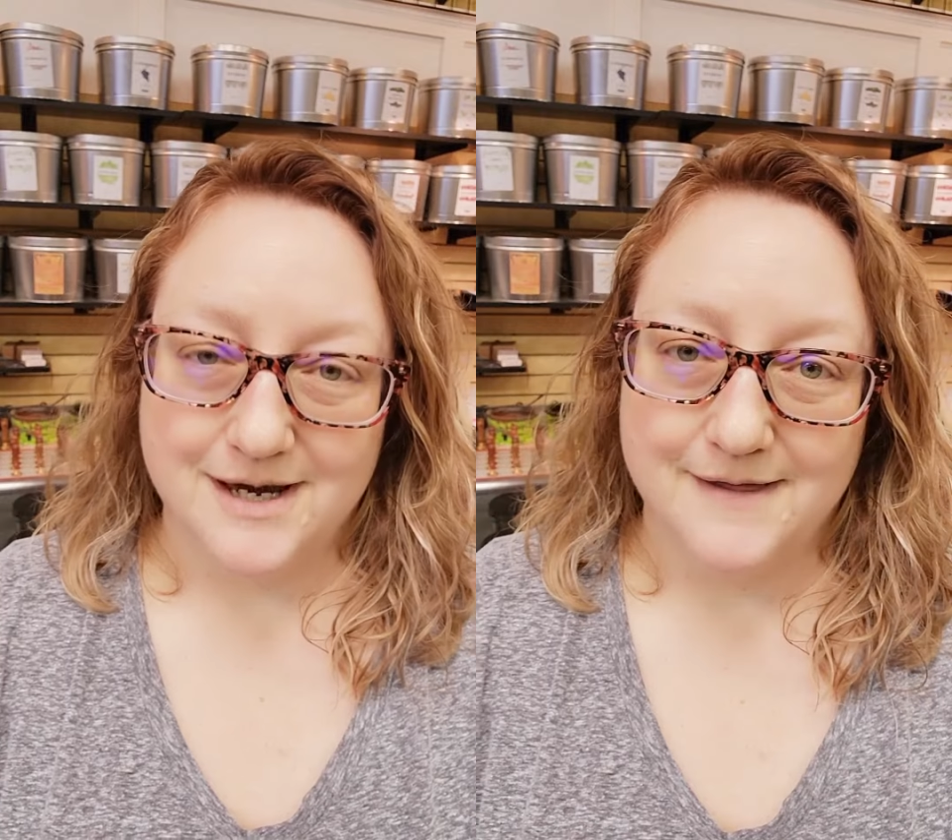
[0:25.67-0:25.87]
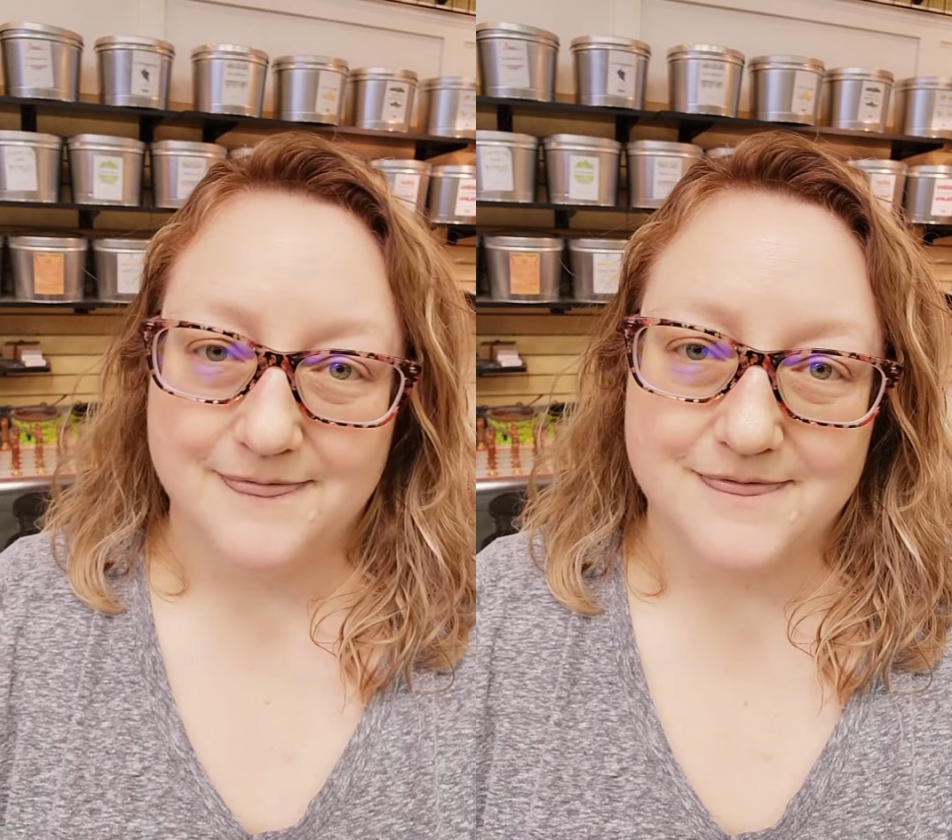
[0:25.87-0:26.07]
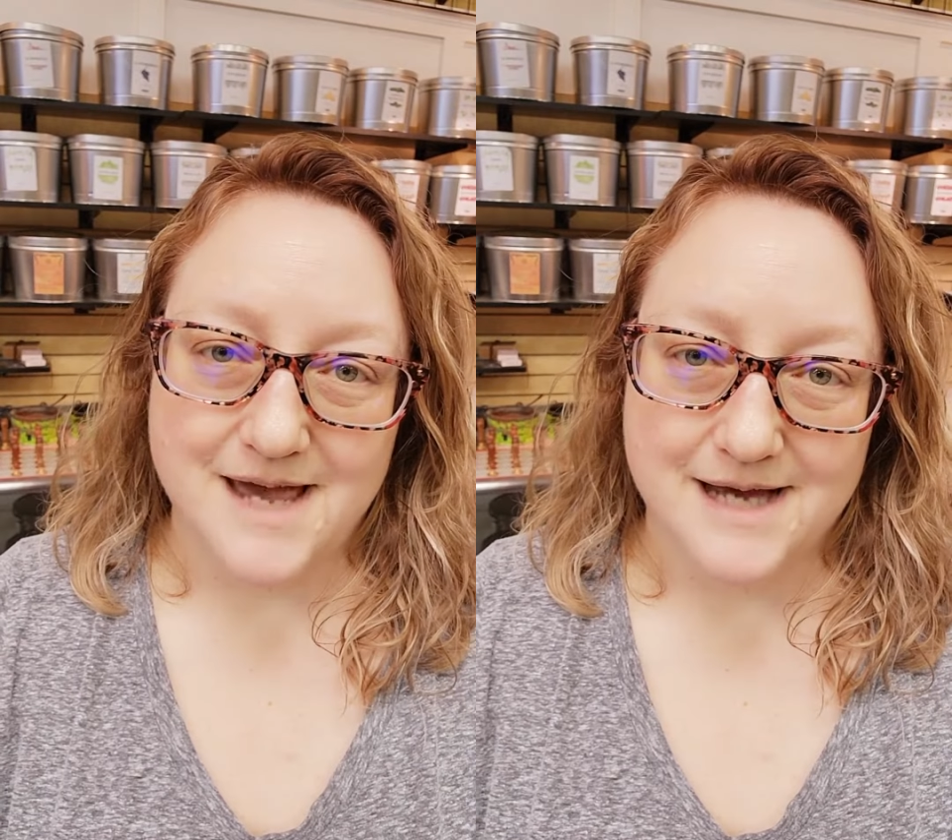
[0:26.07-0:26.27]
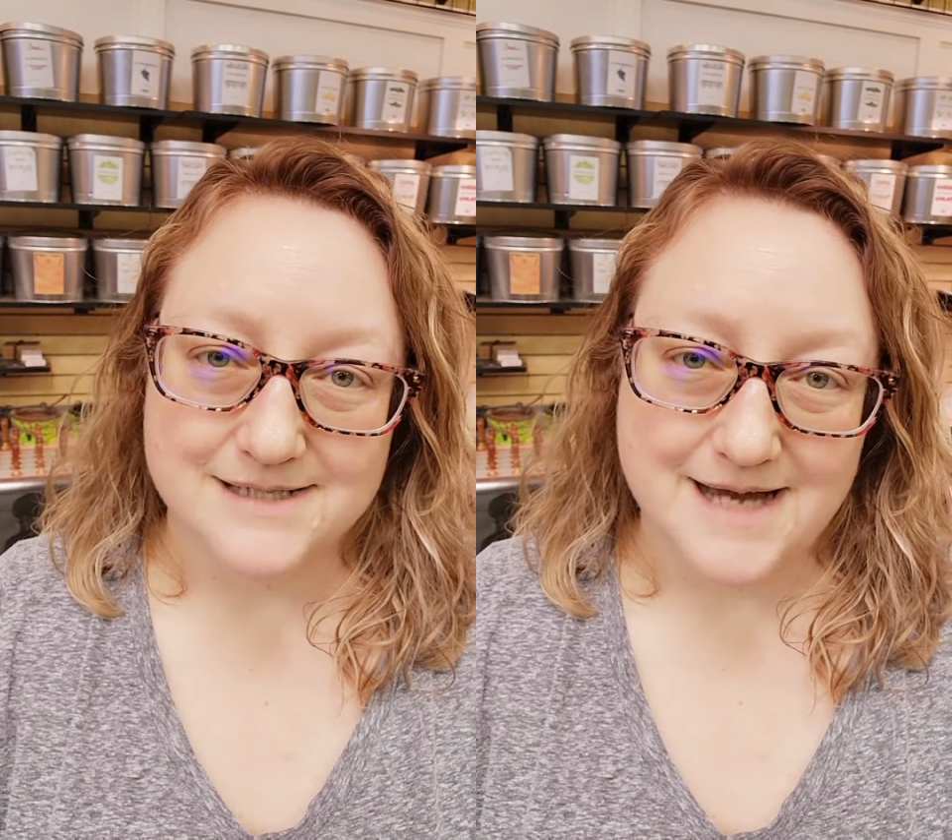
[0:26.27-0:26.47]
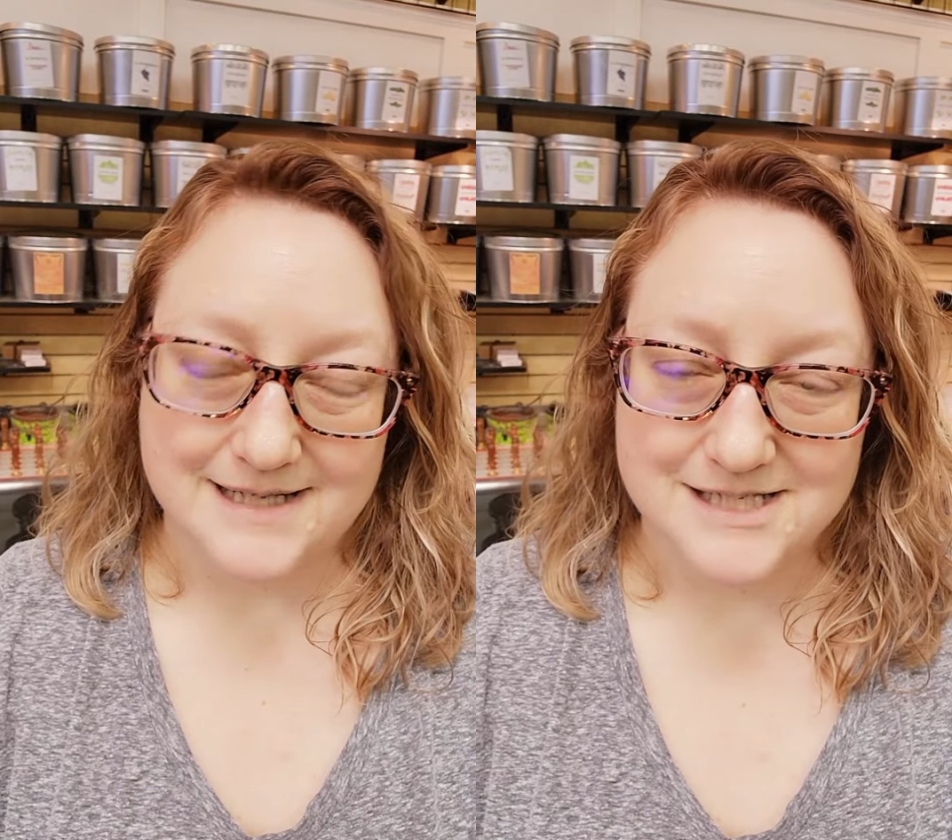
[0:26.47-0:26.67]
and that
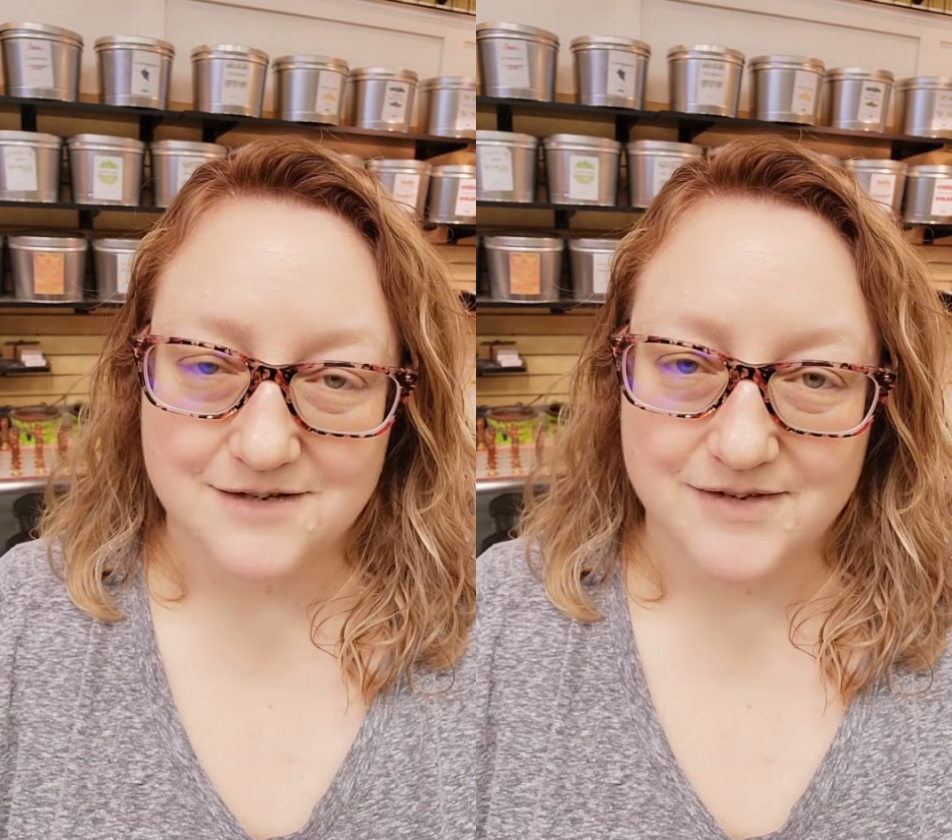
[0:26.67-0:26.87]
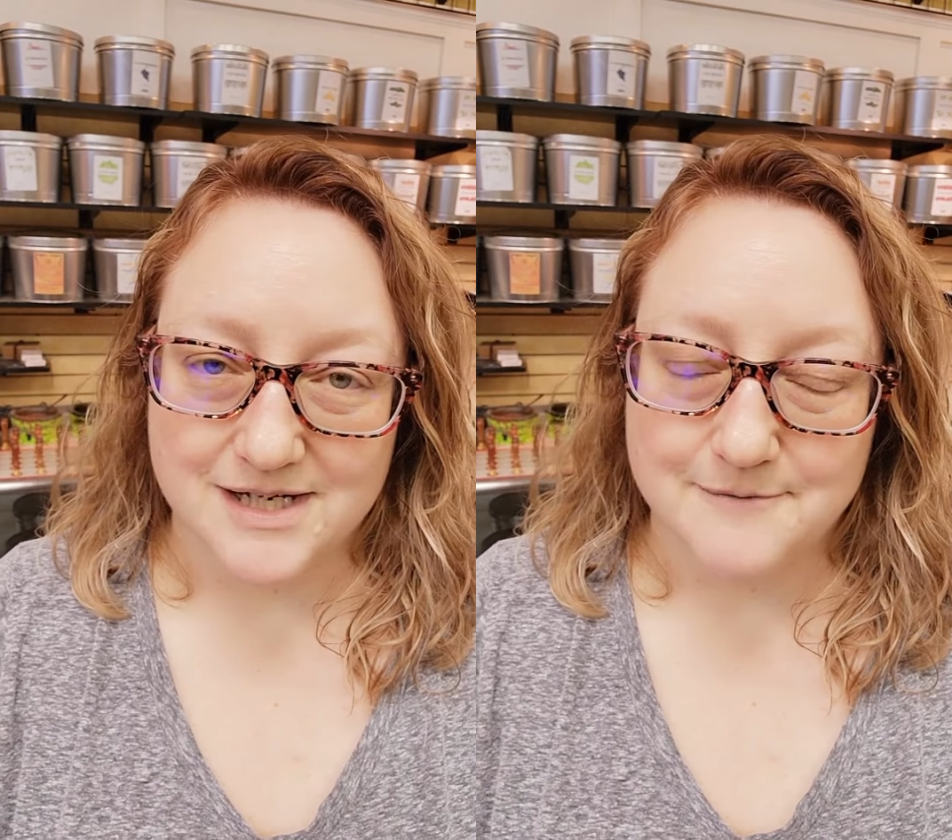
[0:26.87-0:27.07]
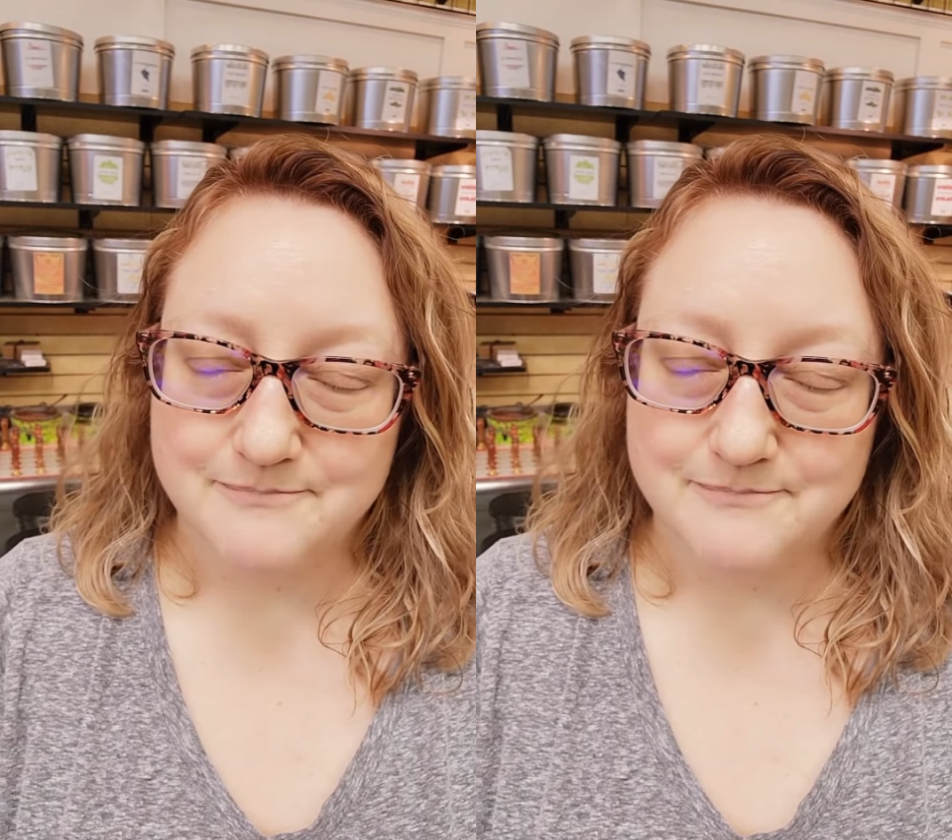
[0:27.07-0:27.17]
activity.